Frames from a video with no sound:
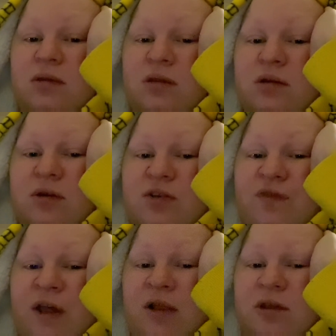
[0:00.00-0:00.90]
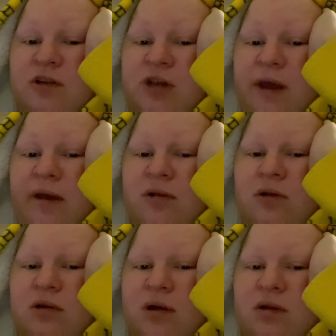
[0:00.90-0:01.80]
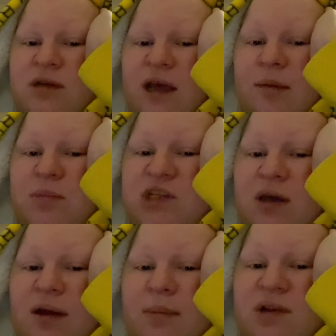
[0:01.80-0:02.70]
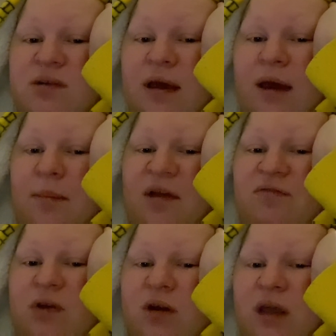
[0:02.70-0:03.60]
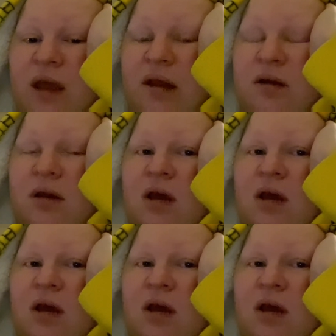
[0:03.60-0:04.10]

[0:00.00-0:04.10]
They just failed the child time and time and time after again.